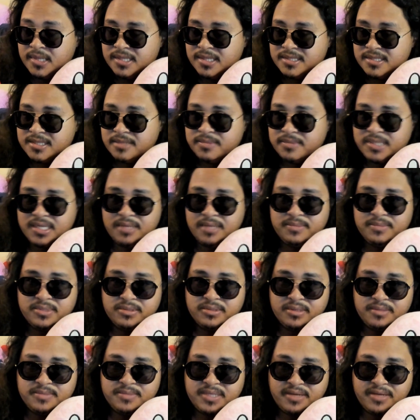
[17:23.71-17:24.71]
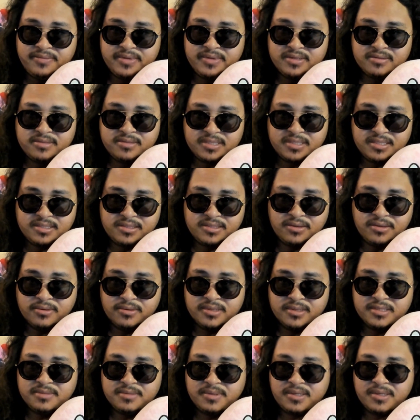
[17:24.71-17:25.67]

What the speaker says: sometimes dreams have interesting stories.